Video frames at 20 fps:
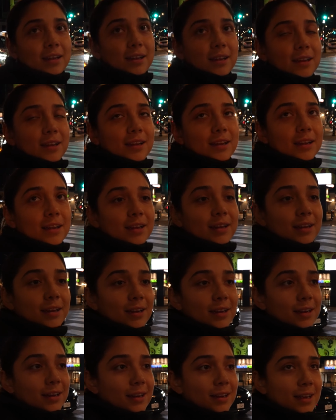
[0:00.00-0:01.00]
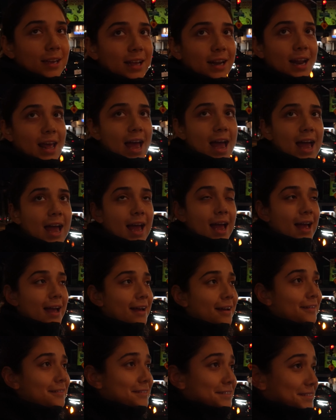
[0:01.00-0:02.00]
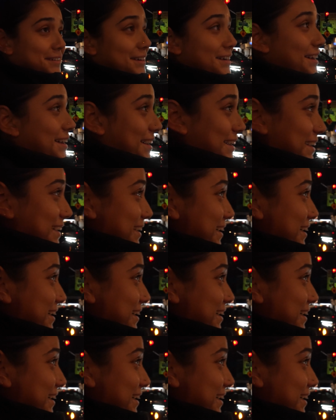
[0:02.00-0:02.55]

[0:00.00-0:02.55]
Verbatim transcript: it's an hour and thirty wait, and we are